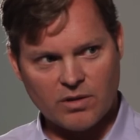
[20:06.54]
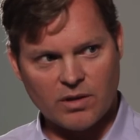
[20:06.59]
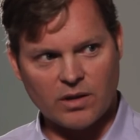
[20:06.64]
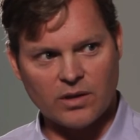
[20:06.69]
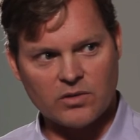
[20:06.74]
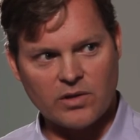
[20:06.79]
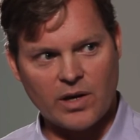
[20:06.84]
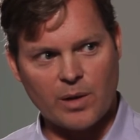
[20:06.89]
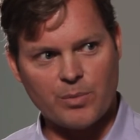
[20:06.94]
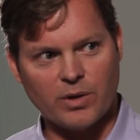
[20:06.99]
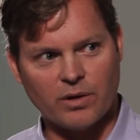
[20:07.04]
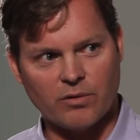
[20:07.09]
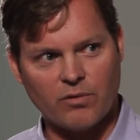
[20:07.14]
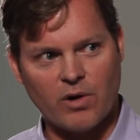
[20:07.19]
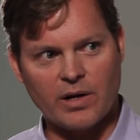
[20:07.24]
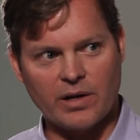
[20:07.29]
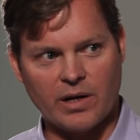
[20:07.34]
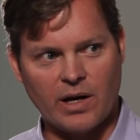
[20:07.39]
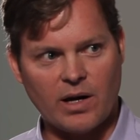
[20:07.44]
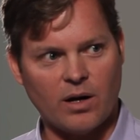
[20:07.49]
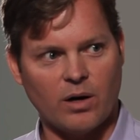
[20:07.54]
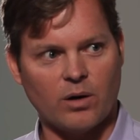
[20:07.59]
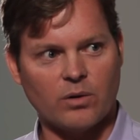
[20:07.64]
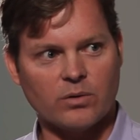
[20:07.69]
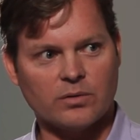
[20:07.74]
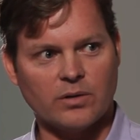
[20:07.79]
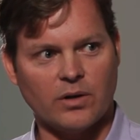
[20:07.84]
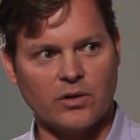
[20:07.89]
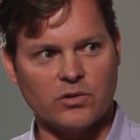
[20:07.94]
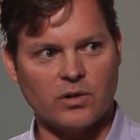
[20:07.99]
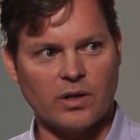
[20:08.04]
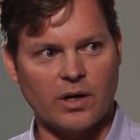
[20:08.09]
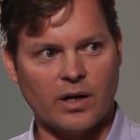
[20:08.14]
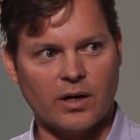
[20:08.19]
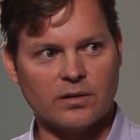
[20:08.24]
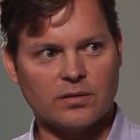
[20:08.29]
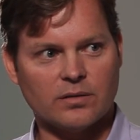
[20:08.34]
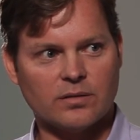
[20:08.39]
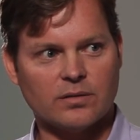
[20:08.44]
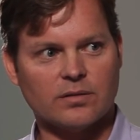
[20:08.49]
thing that's happening right now is
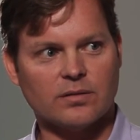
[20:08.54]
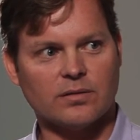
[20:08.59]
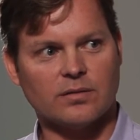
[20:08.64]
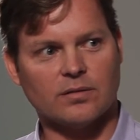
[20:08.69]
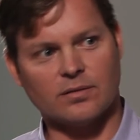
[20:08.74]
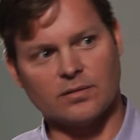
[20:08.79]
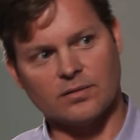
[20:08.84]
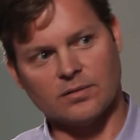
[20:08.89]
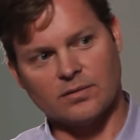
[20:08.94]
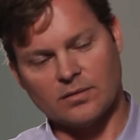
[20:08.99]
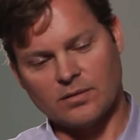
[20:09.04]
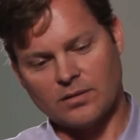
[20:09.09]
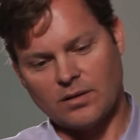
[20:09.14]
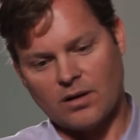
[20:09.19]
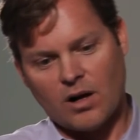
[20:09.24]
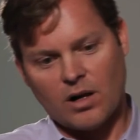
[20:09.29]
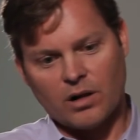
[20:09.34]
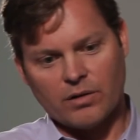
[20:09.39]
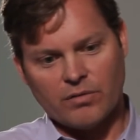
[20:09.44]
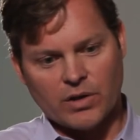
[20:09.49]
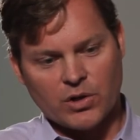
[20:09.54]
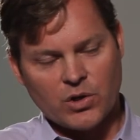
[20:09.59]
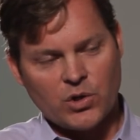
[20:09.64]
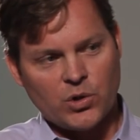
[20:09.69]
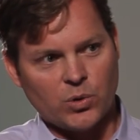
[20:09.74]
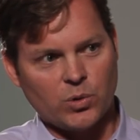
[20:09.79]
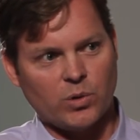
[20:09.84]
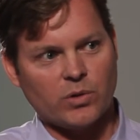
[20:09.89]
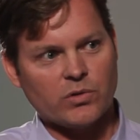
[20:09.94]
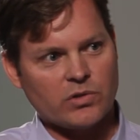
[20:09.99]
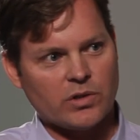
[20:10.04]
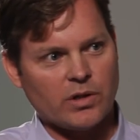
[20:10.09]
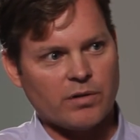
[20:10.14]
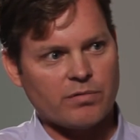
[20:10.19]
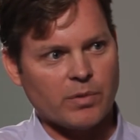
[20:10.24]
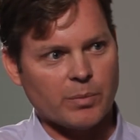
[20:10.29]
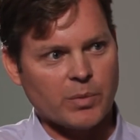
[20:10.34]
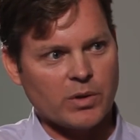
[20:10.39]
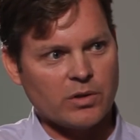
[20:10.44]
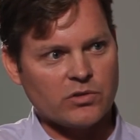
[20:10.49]
that all of the cool stuff
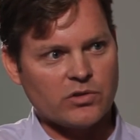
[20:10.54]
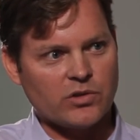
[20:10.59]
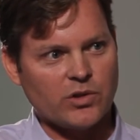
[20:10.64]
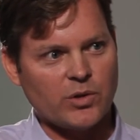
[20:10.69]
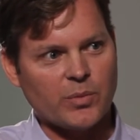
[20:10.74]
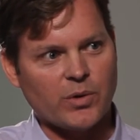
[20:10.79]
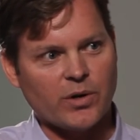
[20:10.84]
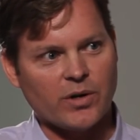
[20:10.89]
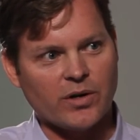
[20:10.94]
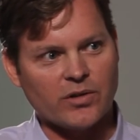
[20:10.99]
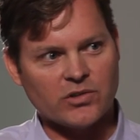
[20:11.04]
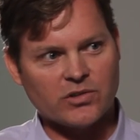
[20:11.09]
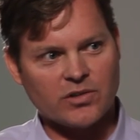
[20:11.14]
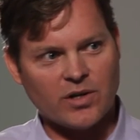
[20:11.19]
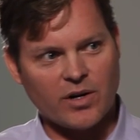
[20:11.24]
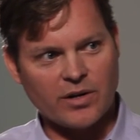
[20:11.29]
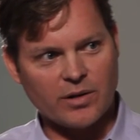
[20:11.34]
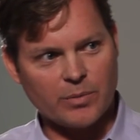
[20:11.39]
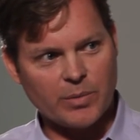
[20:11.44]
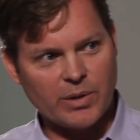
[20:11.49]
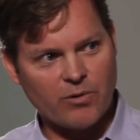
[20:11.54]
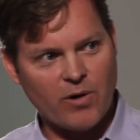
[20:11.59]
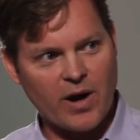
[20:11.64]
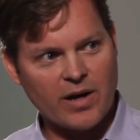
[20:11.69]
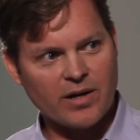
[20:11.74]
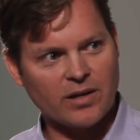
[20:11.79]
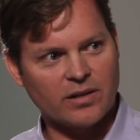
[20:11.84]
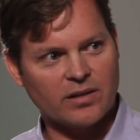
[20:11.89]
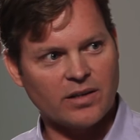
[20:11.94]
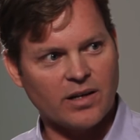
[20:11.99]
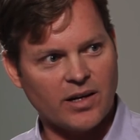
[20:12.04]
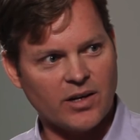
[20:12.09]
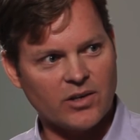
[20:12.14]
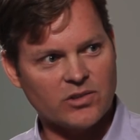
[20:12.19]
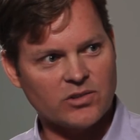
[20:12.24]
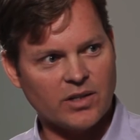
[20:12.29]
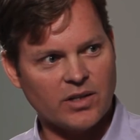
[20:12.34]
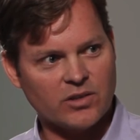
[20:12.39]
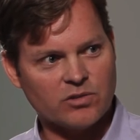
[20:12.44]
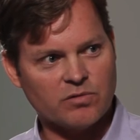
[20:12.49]
from consumer is starting to be
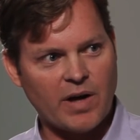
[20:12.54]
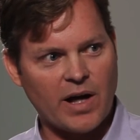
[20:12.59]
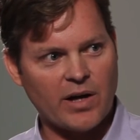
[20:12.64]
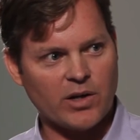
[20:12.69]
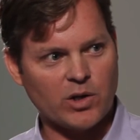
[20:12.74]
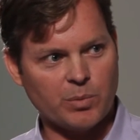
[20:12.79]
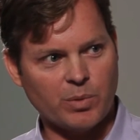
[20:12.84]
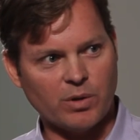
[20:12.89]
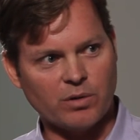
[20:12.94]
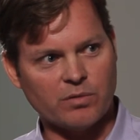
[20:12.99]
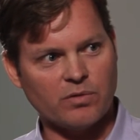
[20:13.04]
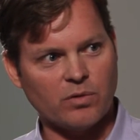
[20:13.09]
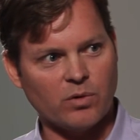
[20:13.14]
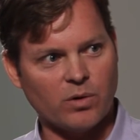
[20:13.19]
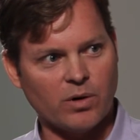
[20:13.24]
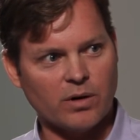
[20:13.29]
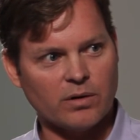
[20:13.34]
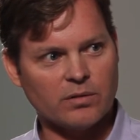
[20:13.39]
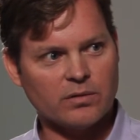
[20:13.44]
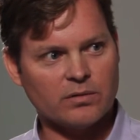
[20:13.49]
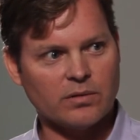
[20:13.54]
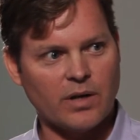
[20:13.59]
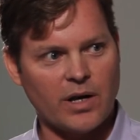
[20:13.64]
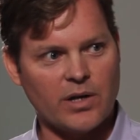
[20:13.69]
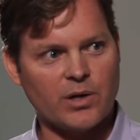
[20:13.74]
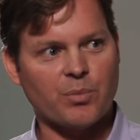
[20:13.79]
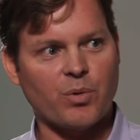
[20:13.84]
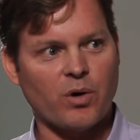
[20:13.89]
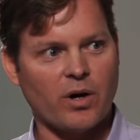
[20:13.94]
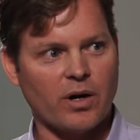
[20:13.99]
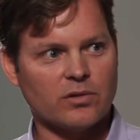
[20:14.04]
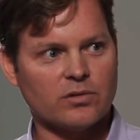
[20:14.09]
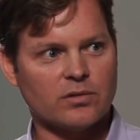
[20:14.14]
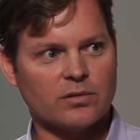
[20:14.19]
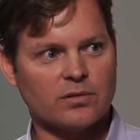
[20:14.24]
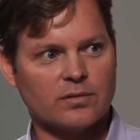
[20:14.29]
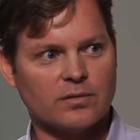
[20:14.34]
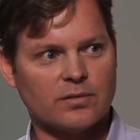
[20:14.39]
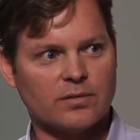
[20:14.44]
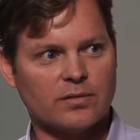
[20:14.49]
recognized as valuable for enterprise.
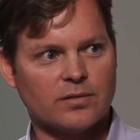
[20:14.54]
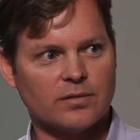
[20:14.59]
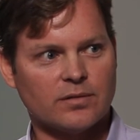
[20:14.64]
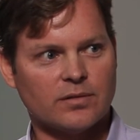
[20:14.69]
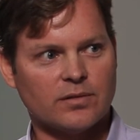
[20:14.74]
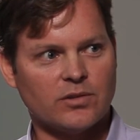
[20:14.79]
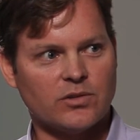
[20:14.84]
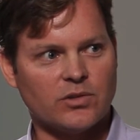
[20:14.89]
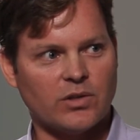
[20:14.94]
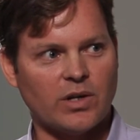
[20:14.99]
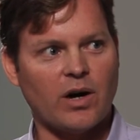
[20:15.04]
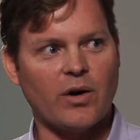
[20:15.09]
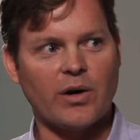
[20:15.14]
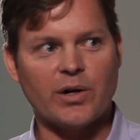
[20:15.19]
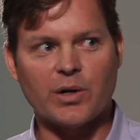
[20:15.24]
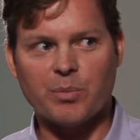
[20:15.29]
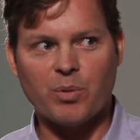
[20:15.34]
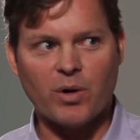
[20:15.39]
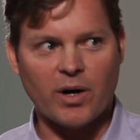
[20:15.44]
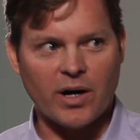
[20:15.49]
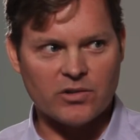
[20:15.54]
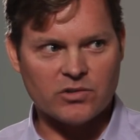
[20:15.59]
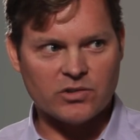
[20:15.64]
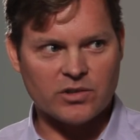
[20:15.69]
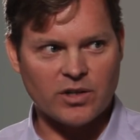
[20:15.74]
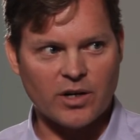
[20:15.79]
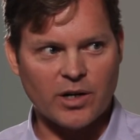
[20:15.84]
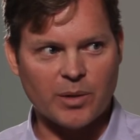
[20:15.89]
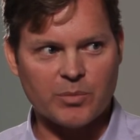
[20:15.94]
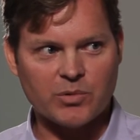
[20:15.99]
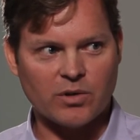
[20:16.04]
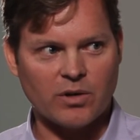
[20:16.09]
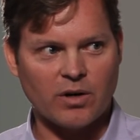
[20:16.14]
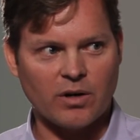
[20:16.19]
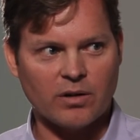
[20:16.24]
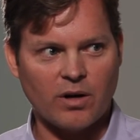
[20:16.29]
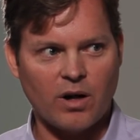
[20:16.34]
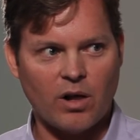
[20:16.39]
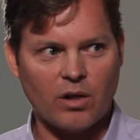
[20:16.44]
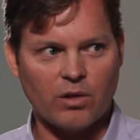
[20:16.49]
Mm-hmm. So now enterprise startups are
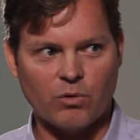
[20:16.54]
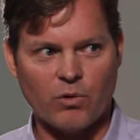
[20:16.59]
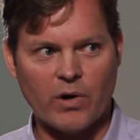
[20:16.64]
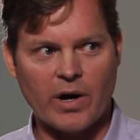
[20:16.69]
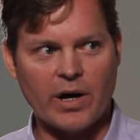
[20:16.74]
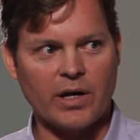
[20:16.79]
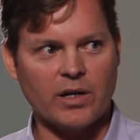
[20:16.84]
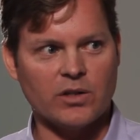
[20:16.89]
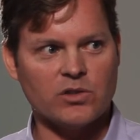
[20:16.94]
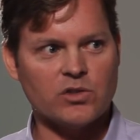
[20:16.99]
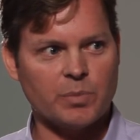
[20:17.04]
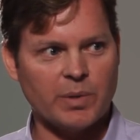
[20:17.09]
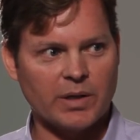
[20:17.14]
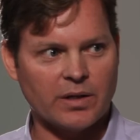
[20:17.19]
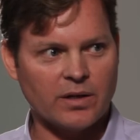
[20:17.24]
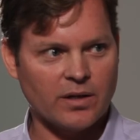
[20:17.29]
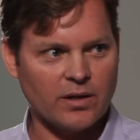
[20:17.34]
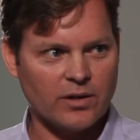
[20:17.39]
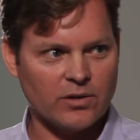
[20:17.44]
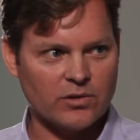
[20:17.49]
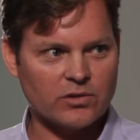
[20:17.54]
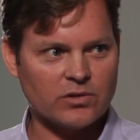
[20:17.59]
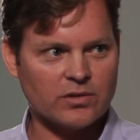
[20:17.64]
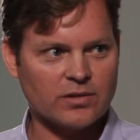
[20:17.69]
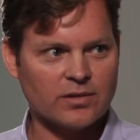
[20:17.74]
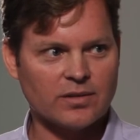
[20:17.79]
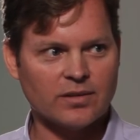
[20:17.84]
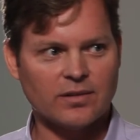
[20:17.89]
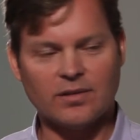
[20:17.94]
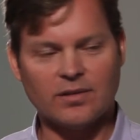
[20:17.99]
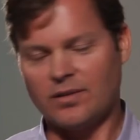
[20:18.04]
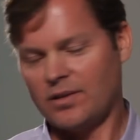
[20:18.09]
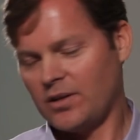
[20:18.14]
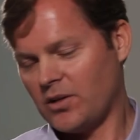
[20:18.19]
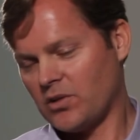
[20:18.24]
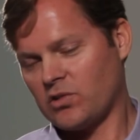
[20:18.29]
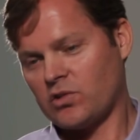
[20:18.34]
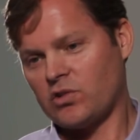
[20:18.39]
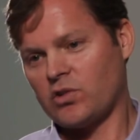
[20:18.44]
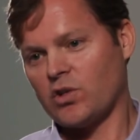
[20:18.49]
all, all, the rage because
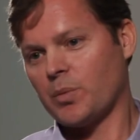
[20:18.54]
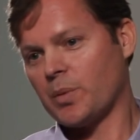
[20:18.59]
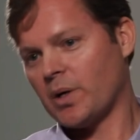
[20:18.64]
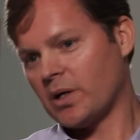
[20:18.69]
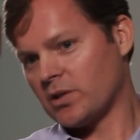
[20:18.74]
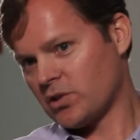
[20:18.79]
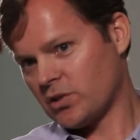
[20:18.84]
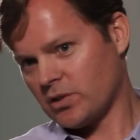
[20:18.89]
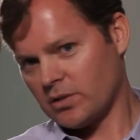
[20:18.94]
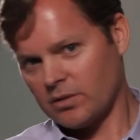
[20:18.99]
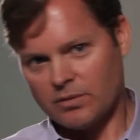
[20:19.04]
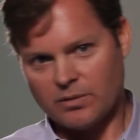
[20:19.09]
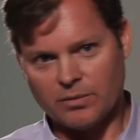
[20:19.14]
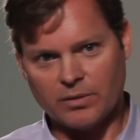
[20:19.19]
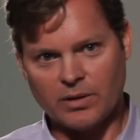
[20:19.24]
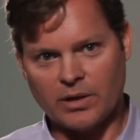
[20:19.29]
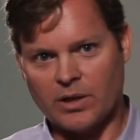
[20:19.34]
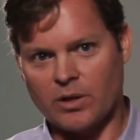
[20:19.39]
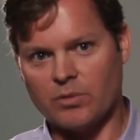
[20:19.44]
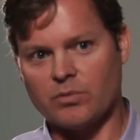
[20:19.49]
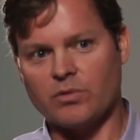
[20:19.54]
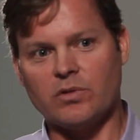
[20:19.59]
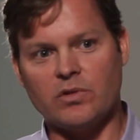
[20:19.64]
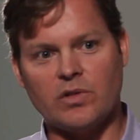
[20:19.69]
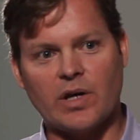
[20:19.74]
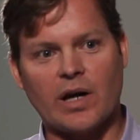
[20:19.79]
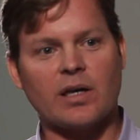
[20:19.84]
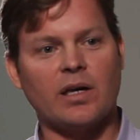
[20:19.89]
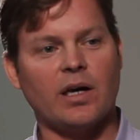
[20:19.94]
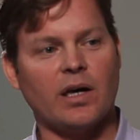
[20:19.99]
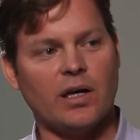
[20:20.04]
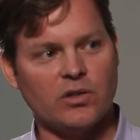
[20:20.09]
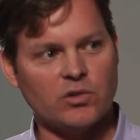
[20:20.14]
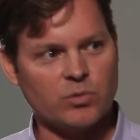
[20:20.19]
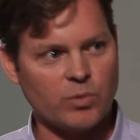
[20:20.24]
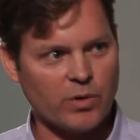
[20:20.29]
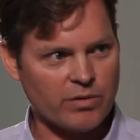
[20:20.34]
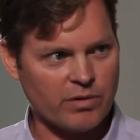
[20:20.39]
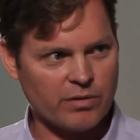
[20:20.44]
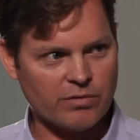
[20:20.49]
there's so much, you know, decades
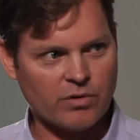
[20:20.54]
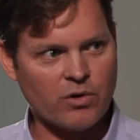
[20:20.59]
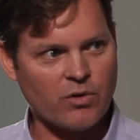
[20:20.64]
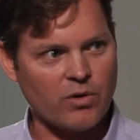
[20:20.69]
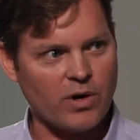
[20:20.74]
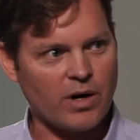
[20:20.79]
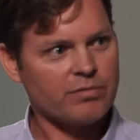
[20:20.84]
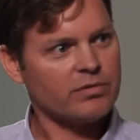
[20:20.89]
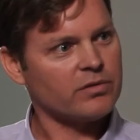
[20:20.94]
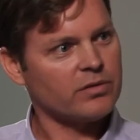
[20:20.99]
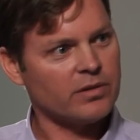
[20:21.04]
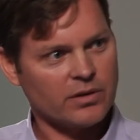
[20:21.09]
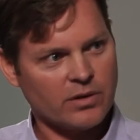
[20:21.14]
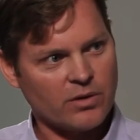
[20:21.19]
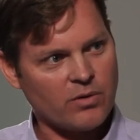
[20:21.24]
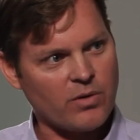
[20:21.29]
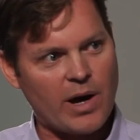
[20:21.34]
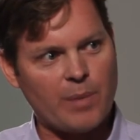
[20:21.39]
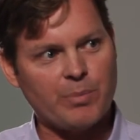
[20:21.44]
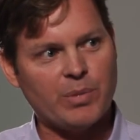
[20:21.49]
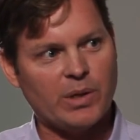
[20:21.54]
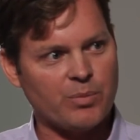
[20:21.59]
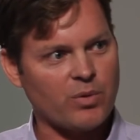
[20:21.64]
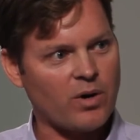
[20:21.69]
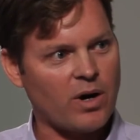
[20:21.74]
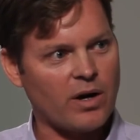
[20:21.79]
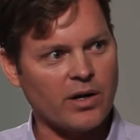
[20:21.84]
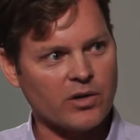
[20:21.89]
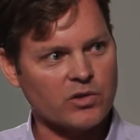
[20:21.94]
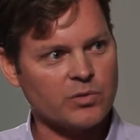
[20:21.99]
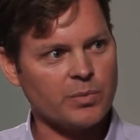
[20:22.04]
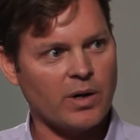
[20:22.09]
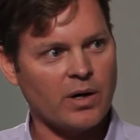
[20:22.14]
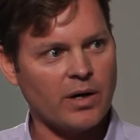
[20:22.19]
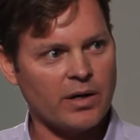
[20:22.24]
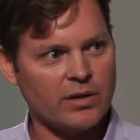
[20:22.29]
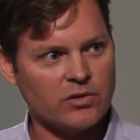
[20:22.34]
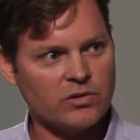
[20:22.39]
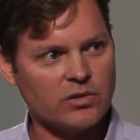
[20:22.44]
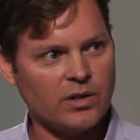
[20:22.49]
worth of cruft and crappy products
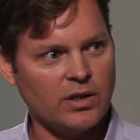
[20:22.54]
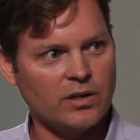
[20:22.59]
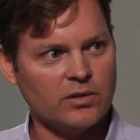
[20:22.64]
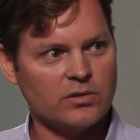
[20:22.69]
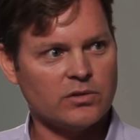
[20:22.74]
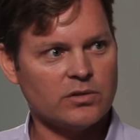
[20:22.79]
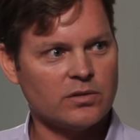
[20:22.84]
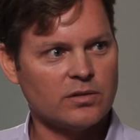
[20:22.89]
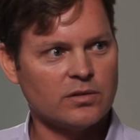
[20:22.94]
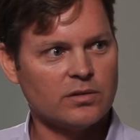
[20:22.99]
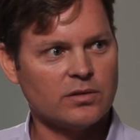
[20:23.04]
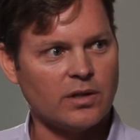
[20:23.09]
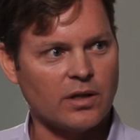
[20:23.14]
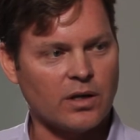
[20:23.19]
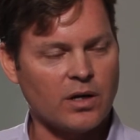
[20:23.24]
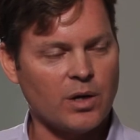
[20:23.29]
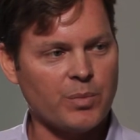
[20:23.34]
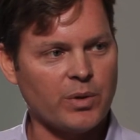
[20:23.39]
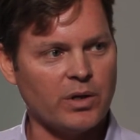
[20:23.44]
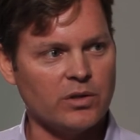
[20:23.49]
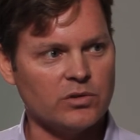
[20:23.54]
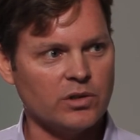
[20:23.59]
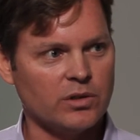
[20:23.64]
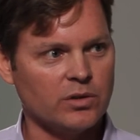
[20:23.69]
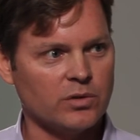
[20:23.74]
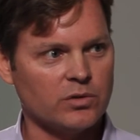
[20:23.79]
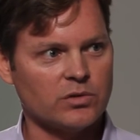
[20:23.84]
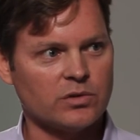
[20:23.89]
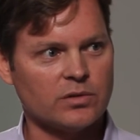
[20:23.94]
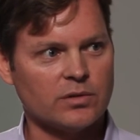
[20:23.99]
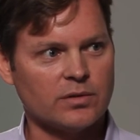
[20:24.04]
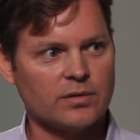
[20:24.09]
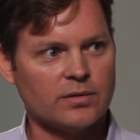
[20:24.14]
behind the scenes companies use.